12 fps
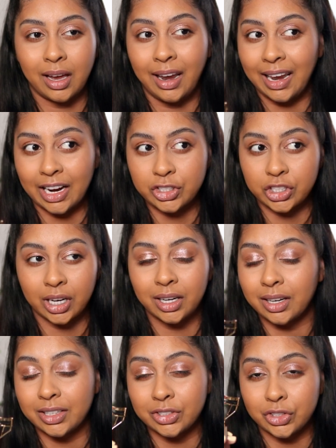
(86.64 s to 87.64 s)
a lash
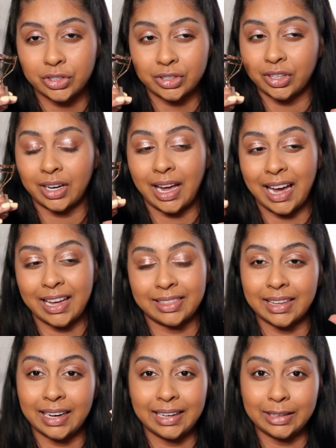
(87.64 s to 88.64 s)
curler is just gonna add
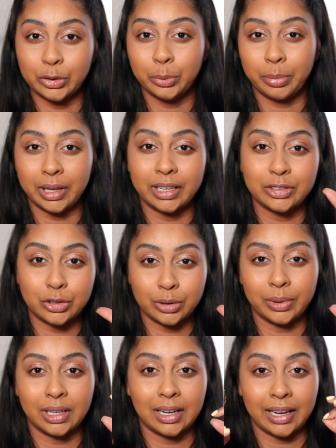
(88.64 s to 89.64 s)
that little bit
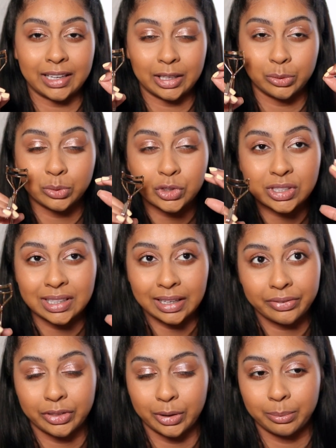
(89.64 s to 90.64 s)
to it like it will just
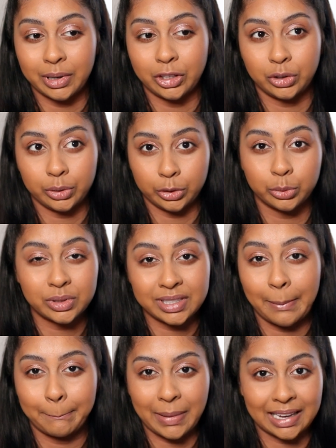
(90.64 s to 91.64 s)
lift them and you, will
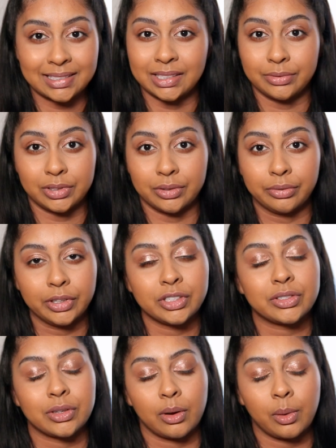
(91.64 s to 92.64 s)
see a massive
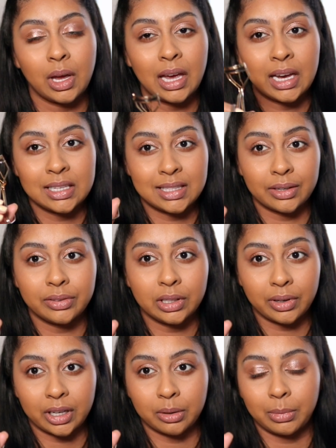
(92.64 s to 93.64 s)
difference so definitely
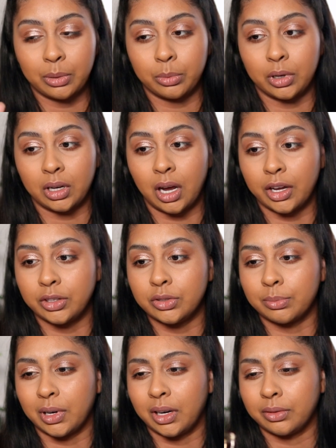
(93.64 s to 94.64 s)
recommend one i
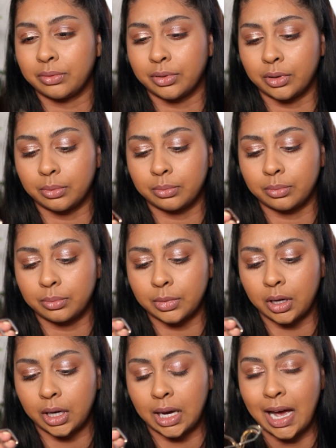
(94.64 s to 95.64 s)
use mine from
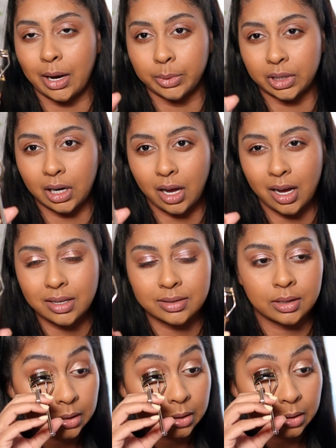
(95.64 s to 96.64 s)

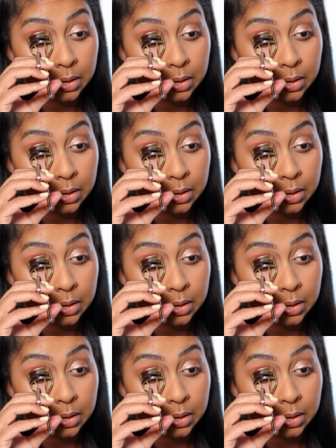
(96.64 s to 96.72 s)
hourglass